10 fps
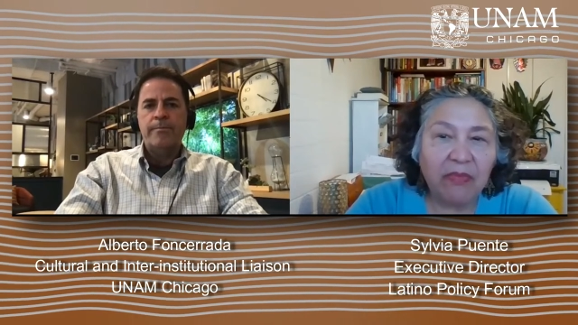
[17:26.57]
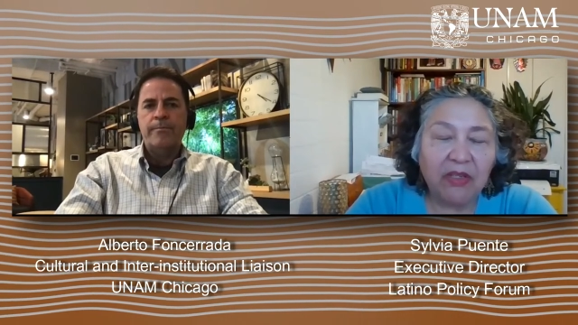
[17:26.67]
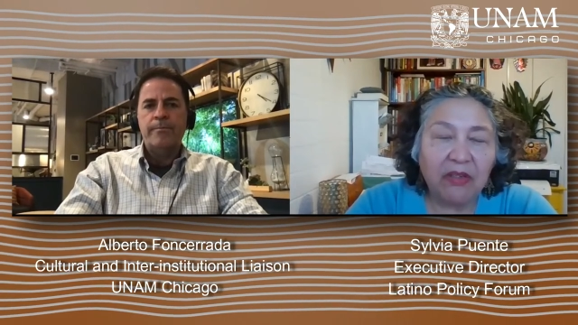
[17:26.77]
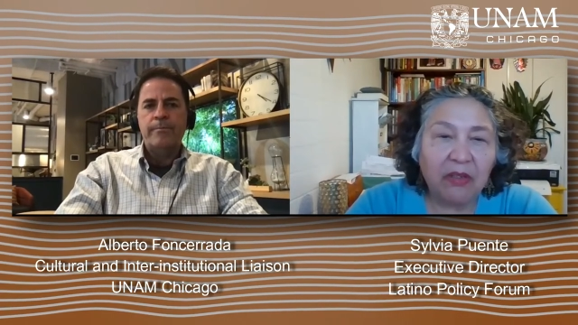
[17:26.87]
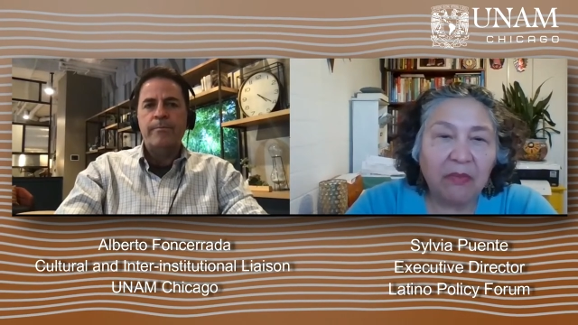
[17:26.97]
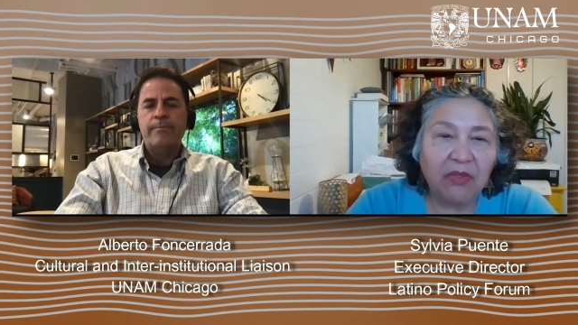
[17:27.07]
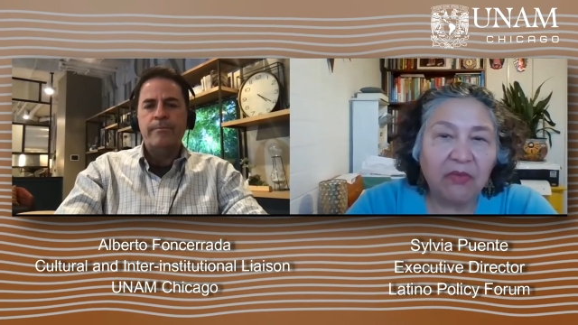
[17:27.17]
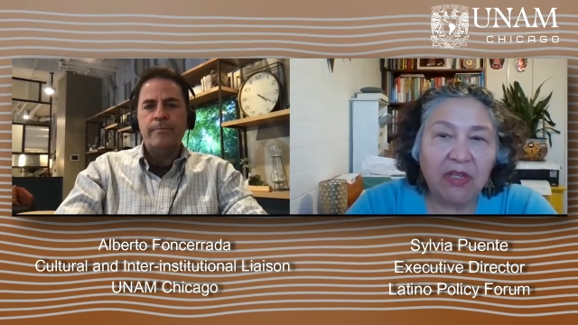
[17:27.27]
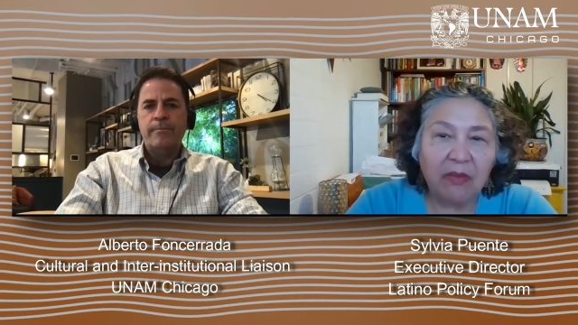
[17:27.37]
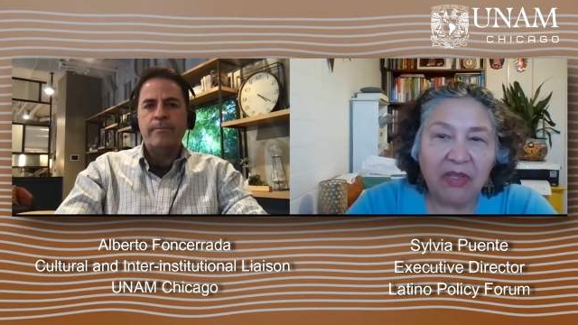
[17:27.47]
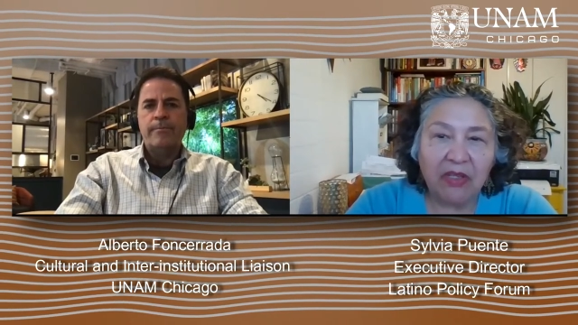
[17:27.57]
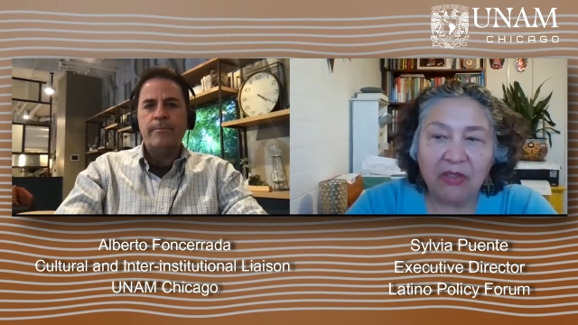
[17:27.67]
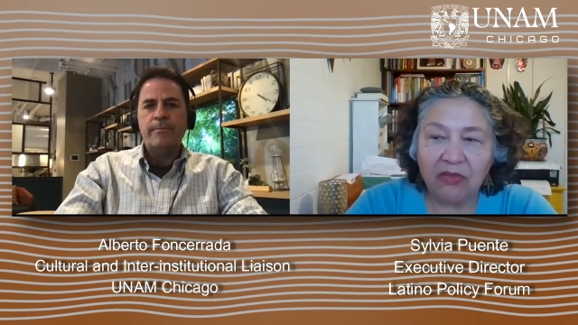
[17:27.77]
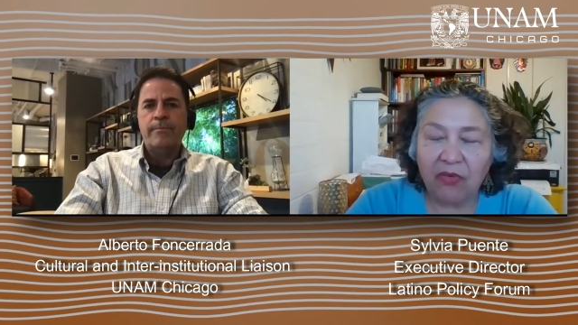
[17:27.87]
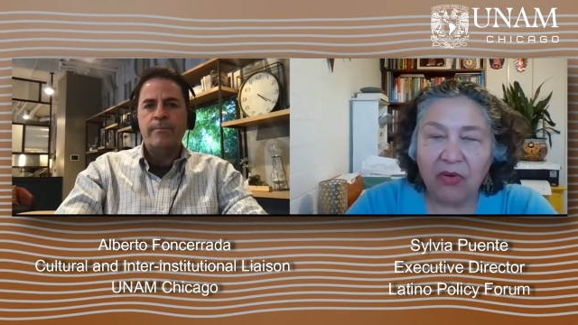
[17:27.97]
Speaker 1: in terms of what it means
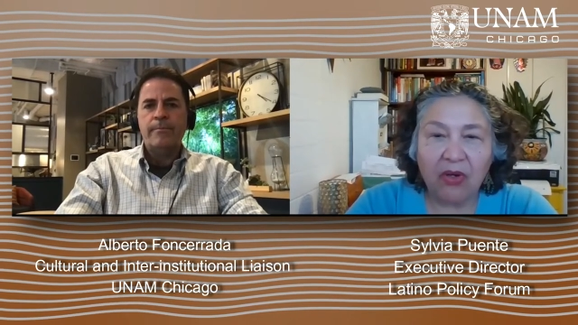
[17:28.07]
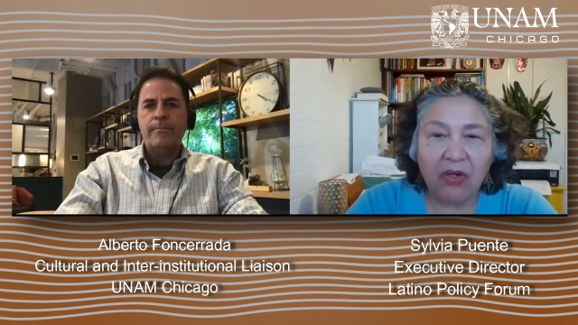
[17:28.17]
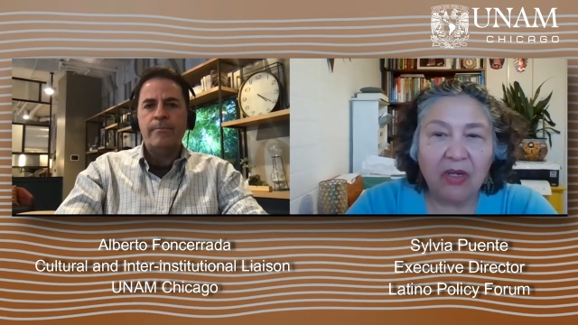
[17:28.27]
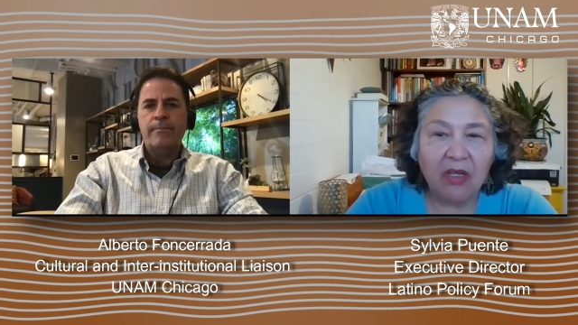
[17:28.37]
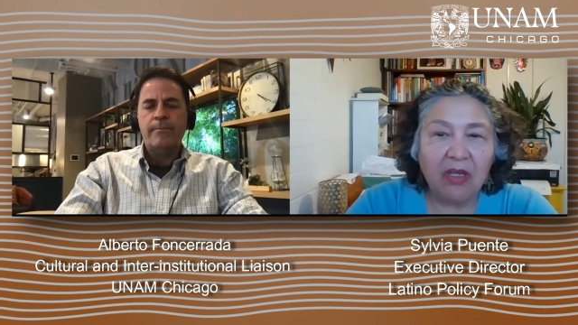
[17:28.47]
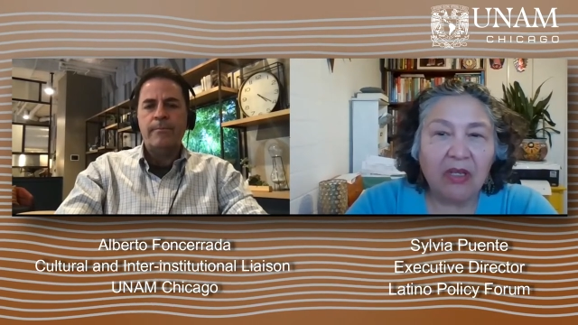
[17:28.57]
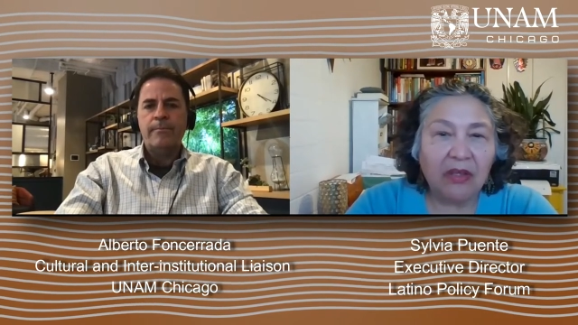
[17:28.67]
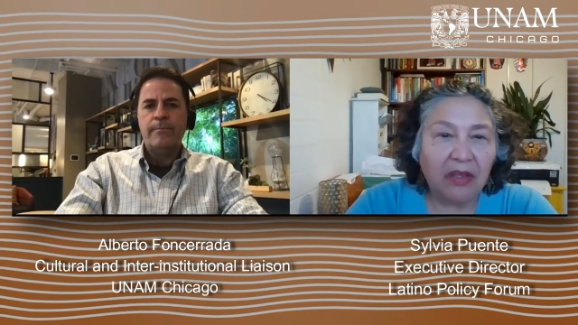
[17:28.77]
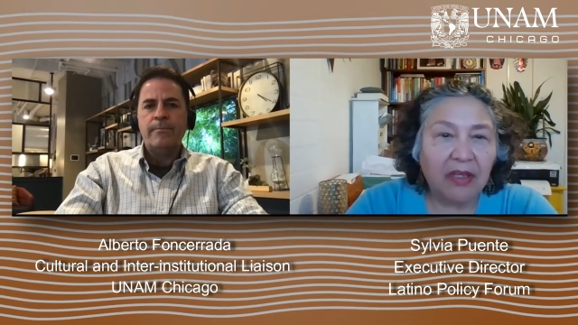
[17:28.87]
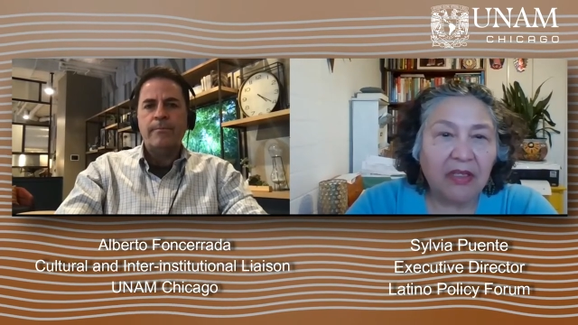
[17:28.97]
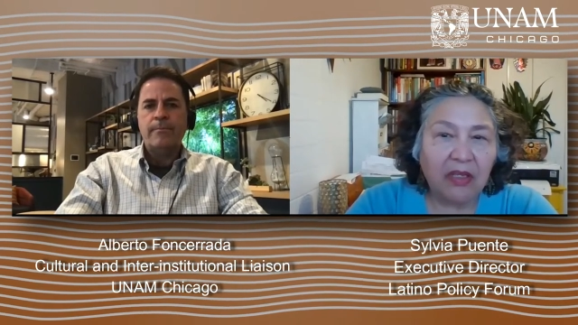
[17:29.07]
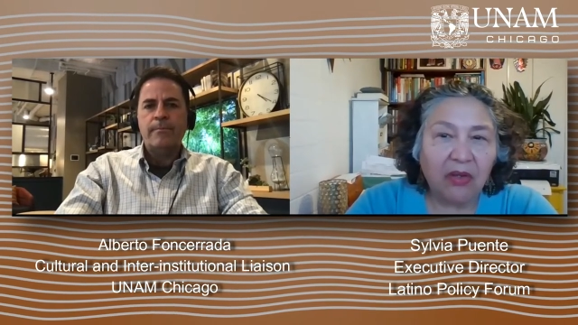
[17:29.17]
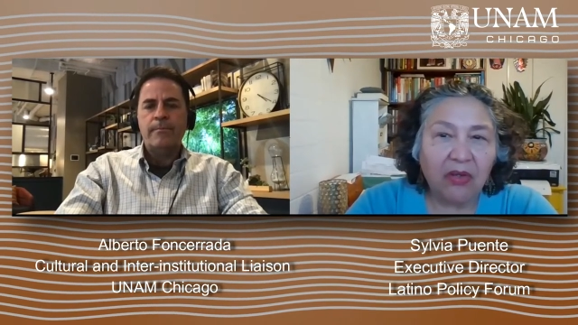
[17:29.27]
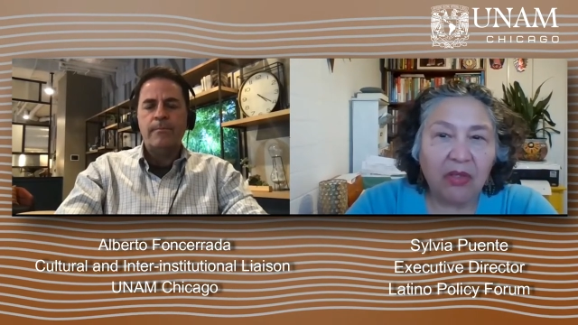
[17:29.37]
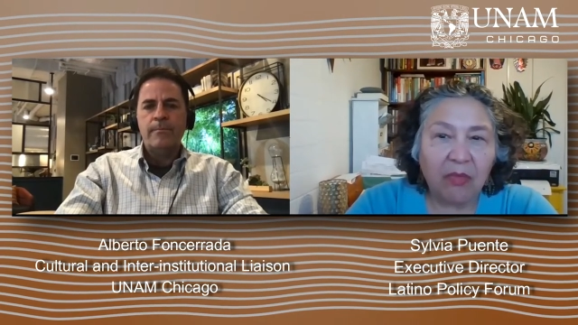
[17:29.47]
for the Latino
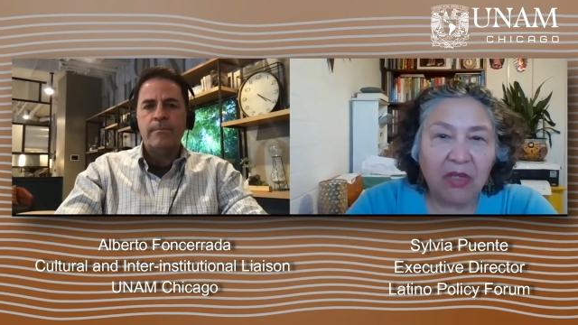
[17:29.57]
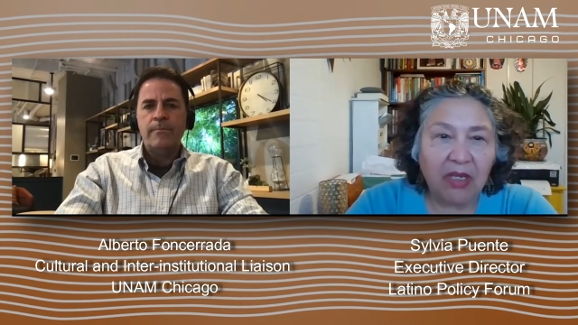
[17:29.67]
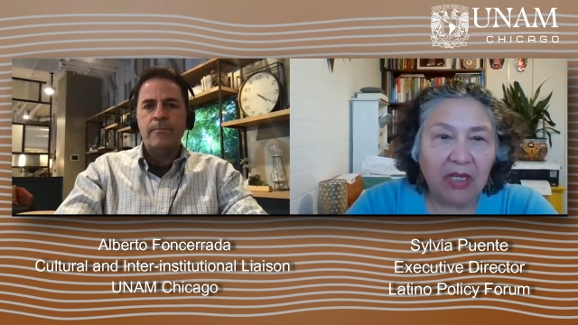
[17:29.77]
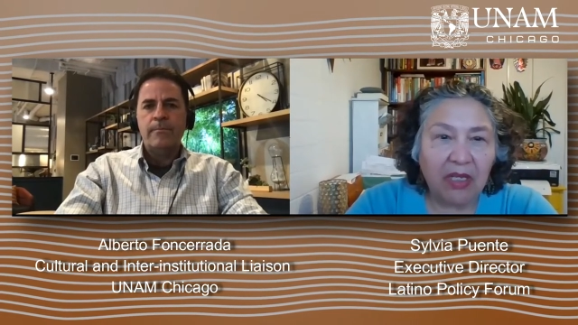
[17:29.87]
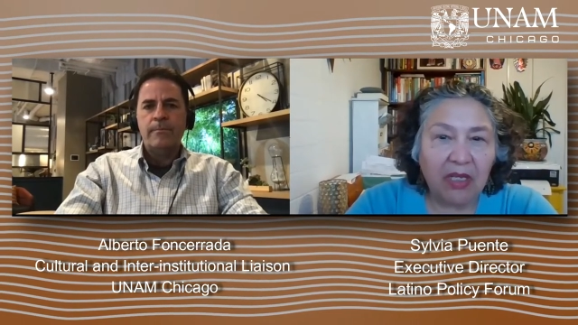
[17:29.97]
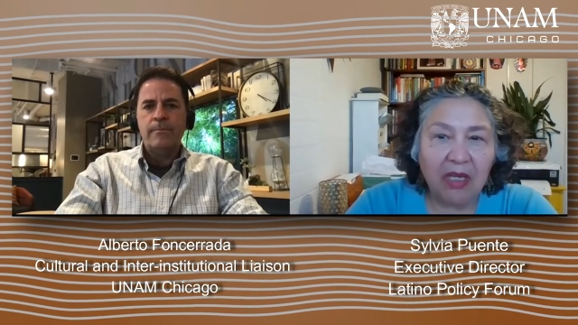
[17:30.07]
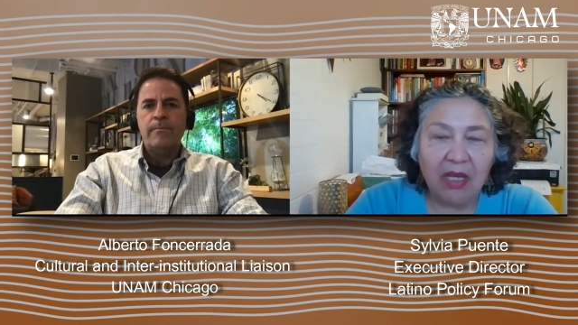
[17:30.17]
community